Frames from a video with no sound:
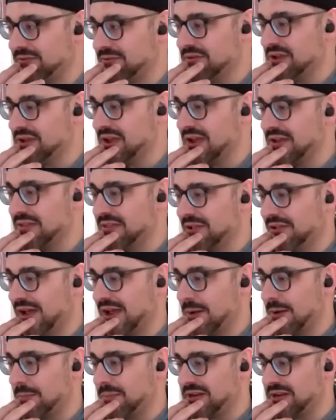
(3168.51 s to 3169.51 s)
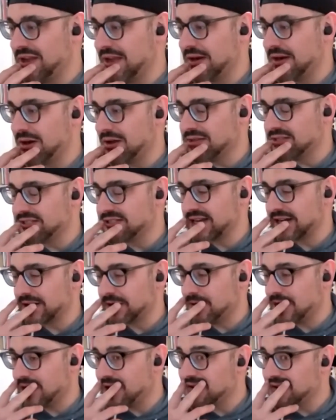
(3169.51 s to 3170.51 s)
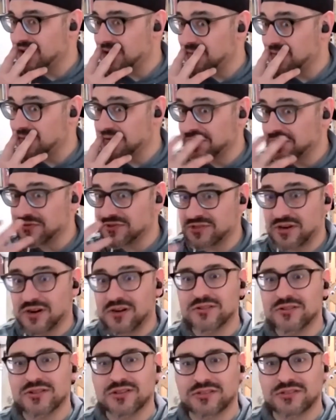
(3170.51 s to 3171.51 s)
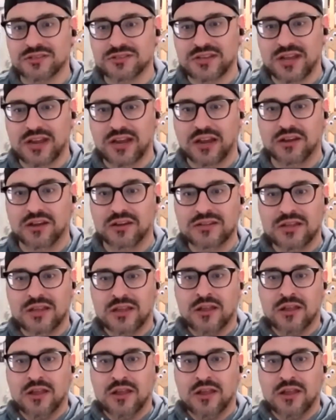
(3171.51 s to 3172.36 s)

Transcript: through the the lineup again on the second round here, which will start in just a second.